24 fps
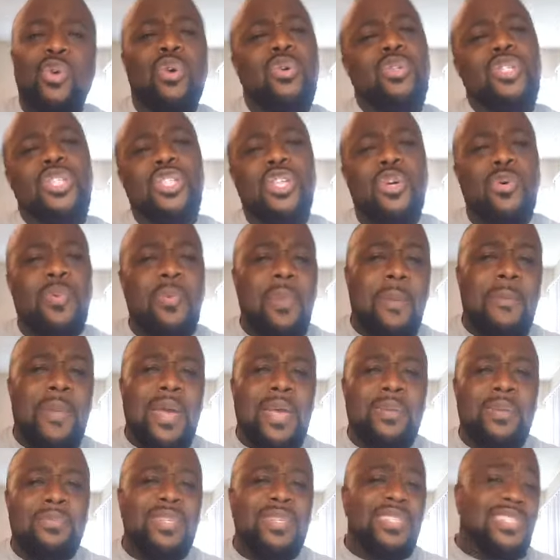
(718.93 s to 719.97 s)
go chill with my
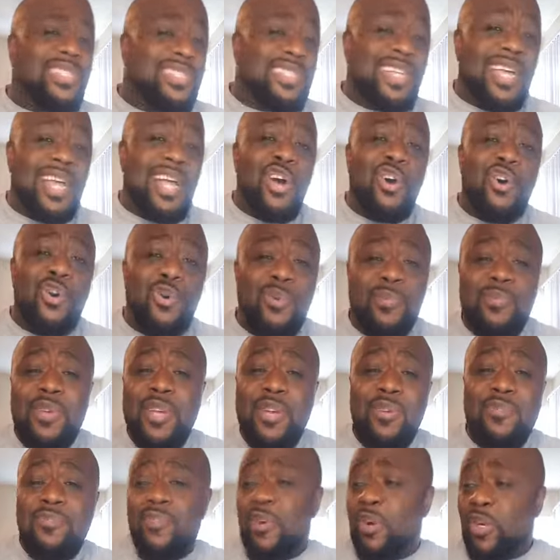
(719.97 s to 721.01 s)
babies because they home
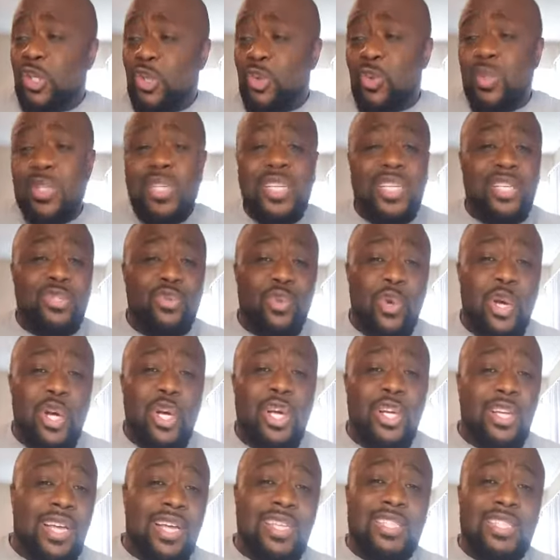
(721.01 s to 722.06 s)
here virtually as
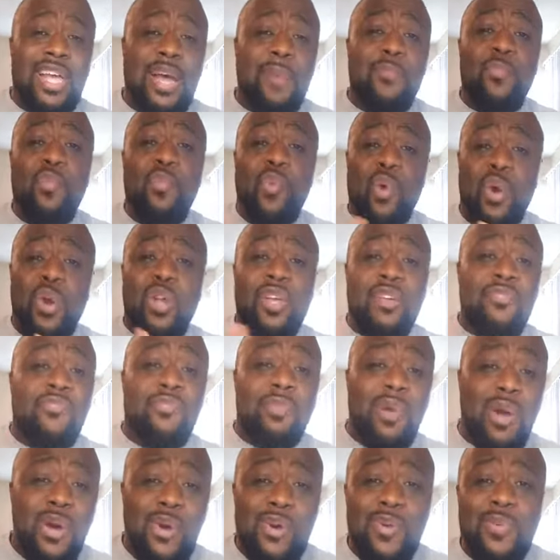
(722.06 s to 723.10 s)
well as I'm working from
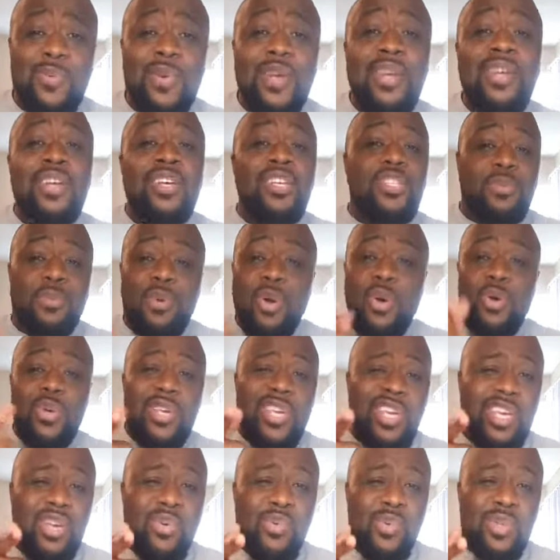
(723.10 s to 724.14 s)
home. So, I'm going to go
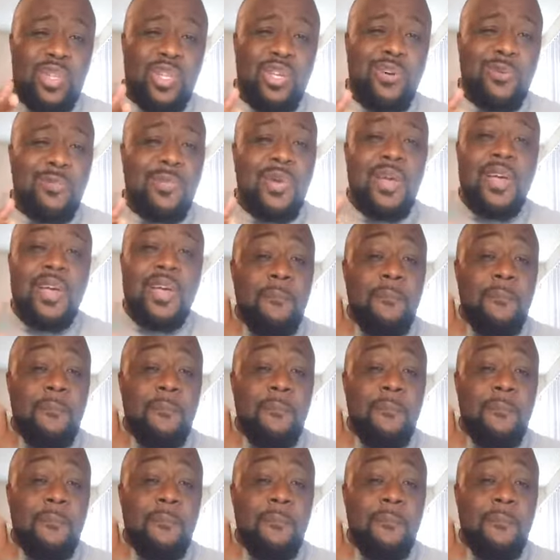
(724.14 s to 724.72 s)
kick it with them.